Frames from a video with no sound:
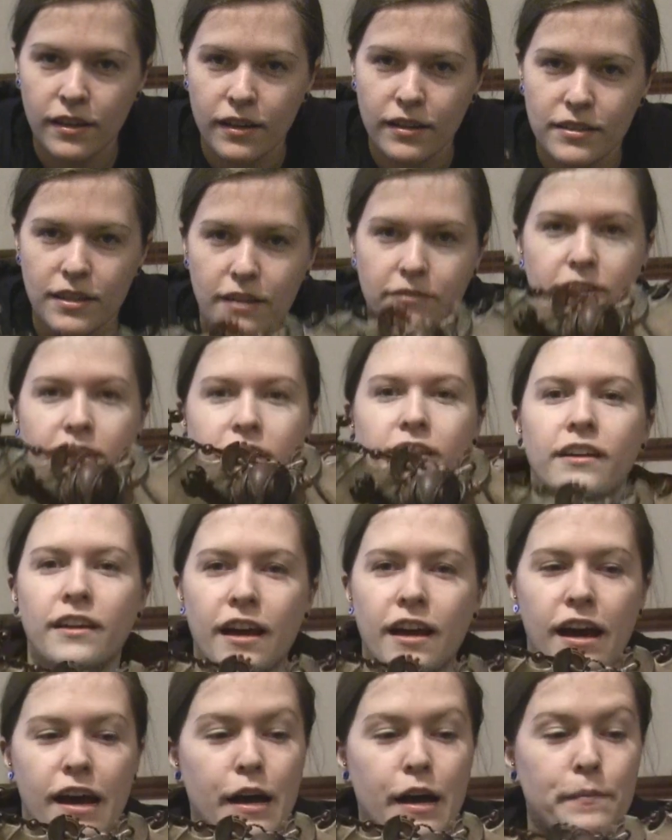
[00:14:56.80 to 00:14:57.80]
It's lovely.
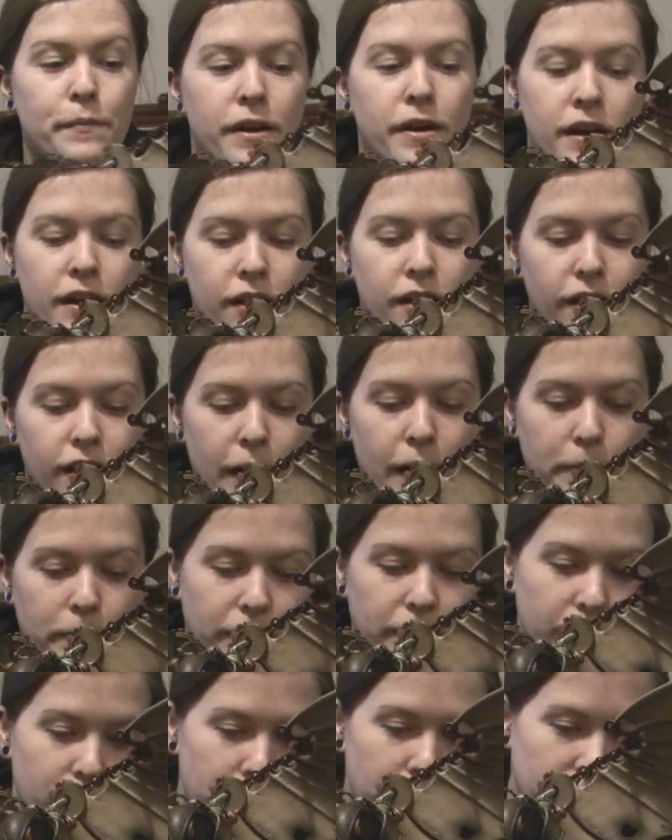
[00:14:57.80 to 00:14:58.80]
I'm
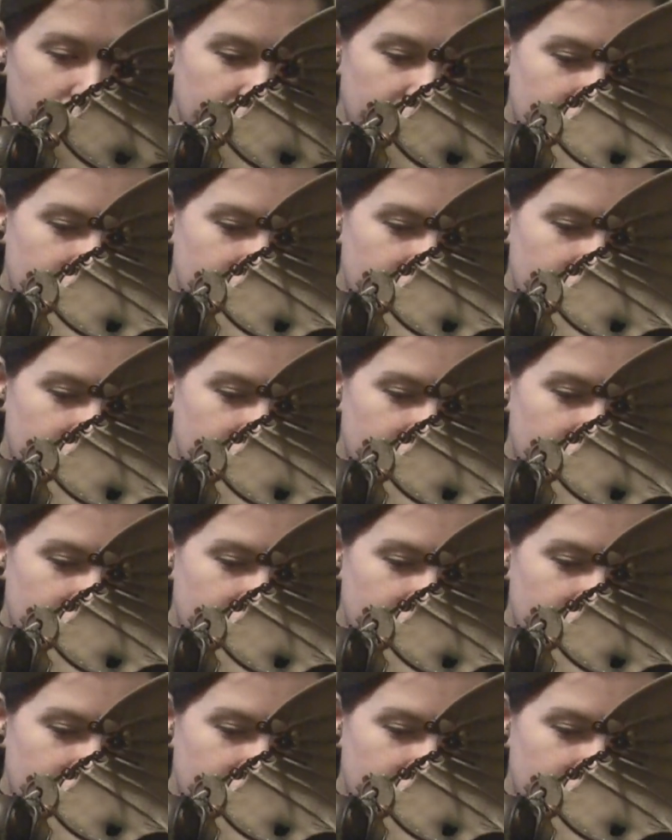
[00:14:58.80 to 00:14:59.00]
gonna go play it